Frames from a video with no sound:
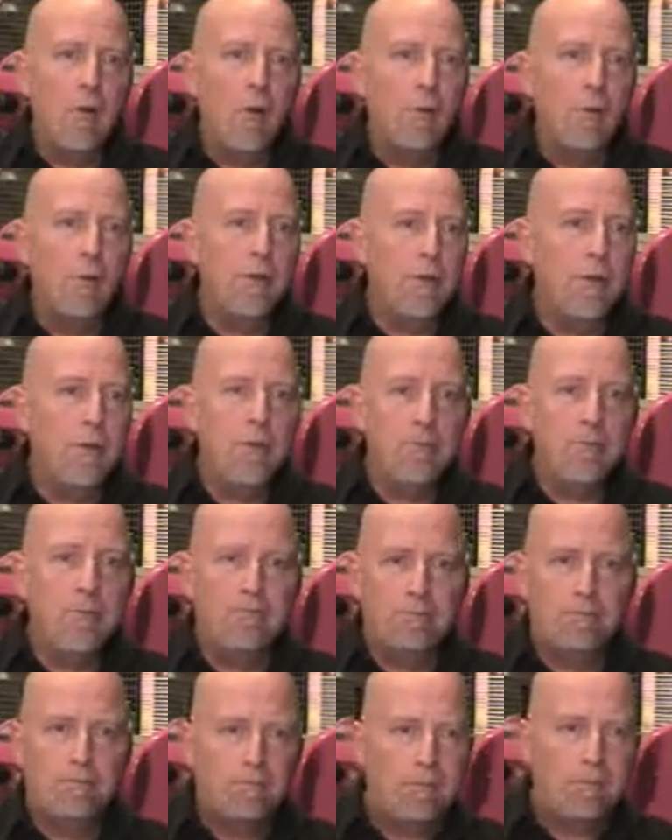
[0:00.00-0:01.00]
What we do,
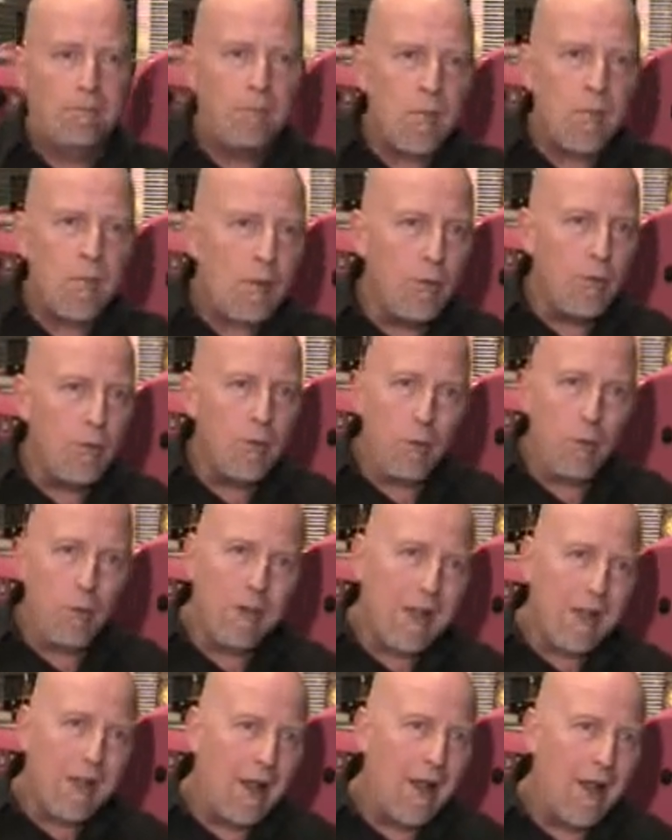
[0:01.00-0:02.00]
we
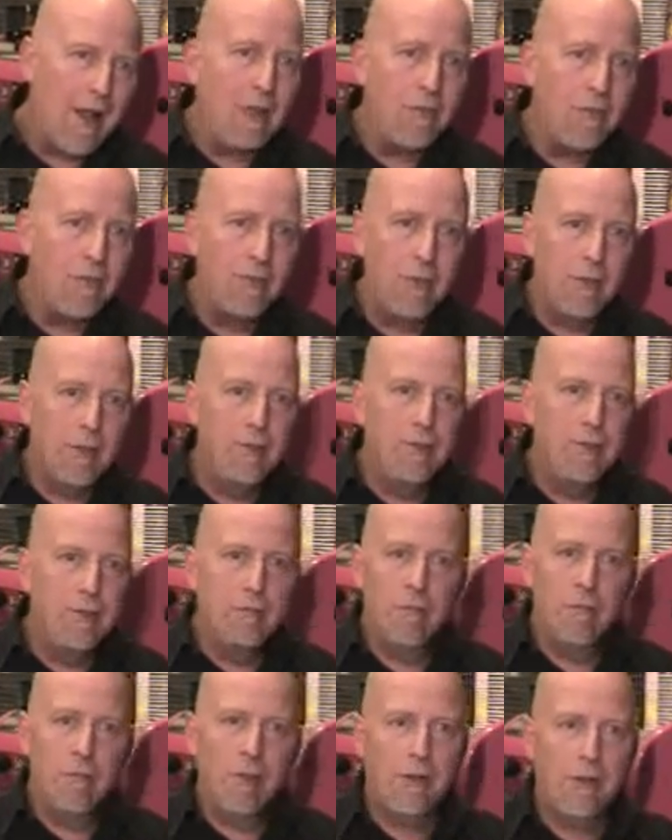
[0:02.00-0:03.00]
normally half fill
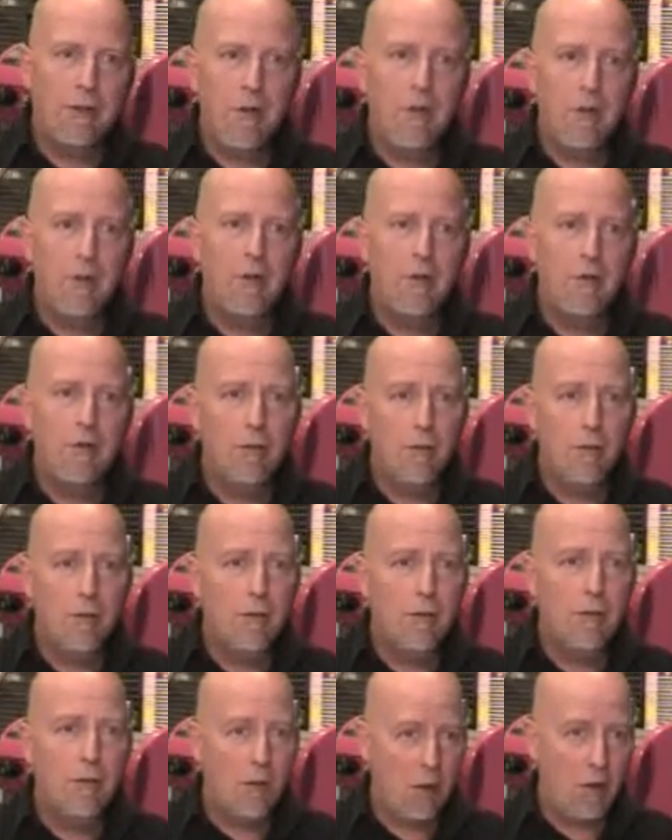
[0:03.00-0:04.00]
a jug
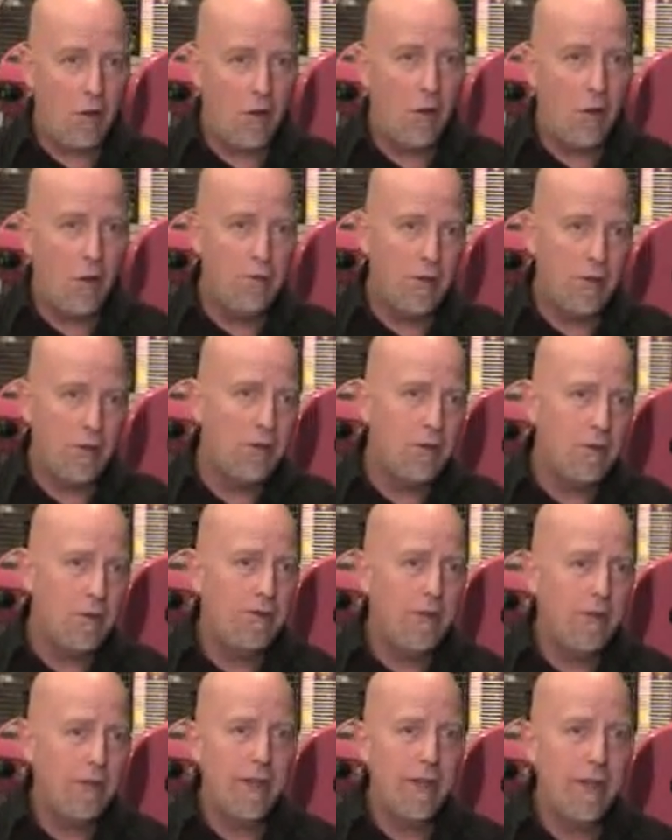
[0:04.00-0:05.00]
with cold milk
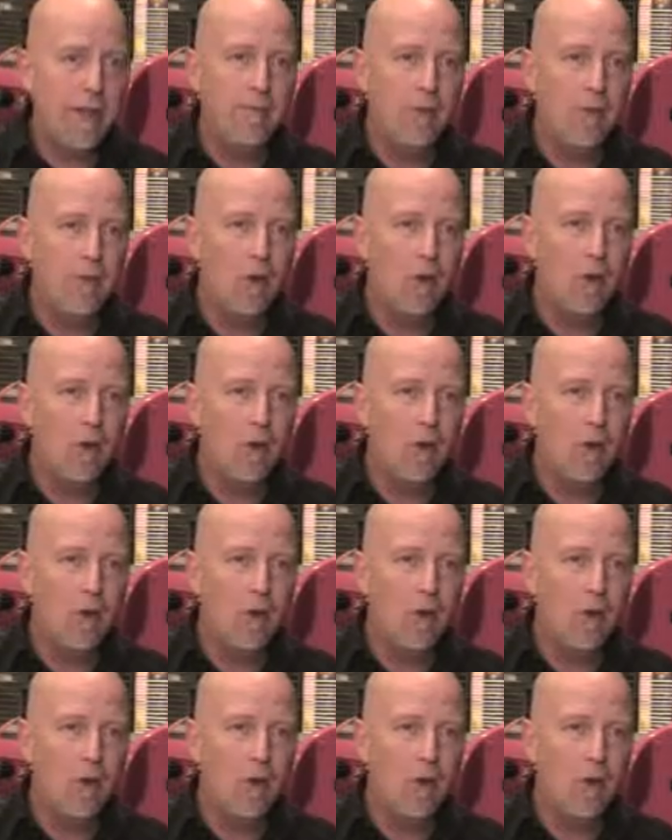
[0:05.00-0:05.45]
if you can.